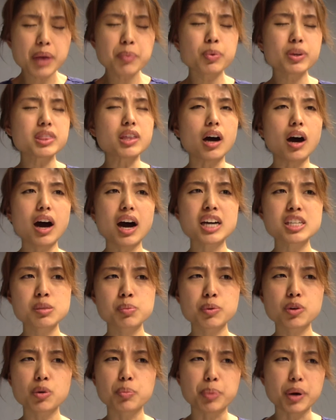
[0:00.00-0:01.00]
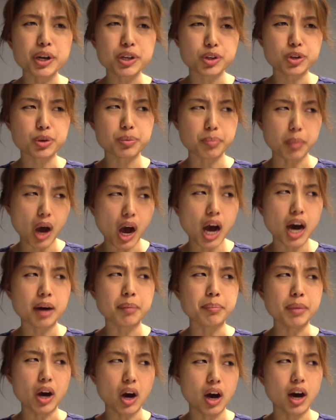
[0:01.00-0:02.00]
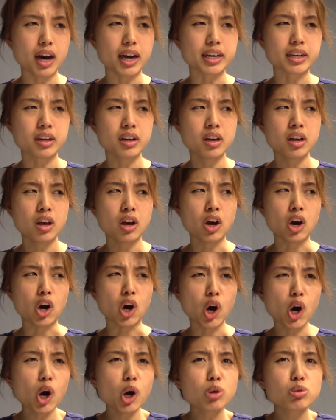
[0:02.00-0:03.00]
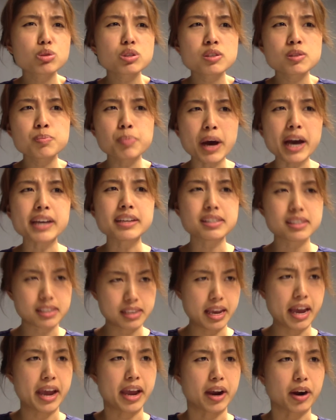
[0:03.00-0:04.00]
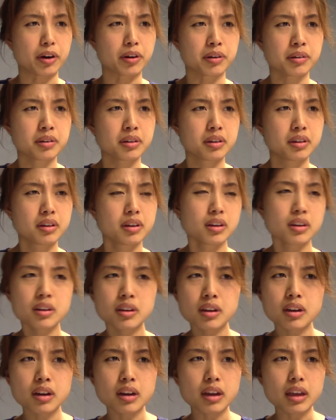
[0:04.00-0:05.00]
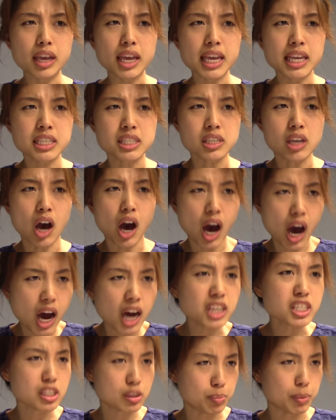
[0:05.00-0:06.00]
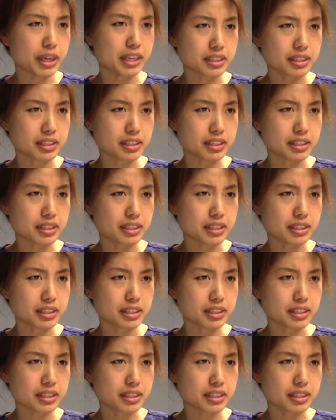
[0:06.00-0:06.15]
would the hospital put your mom on Ho Spice Care? It's hospice.